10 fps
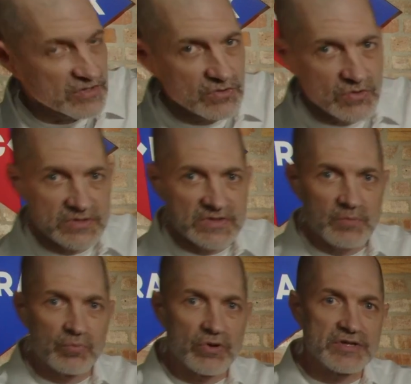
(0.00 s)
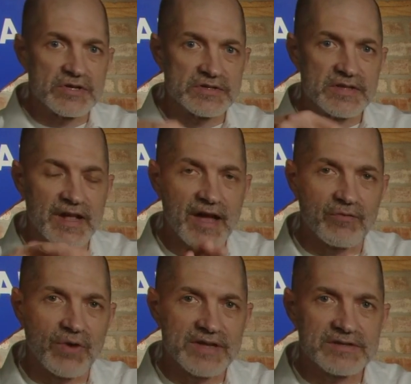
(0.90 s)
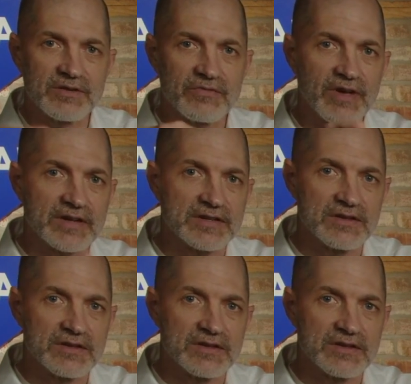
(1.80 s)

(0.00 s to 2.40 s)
You could see bridges that have resonant effect,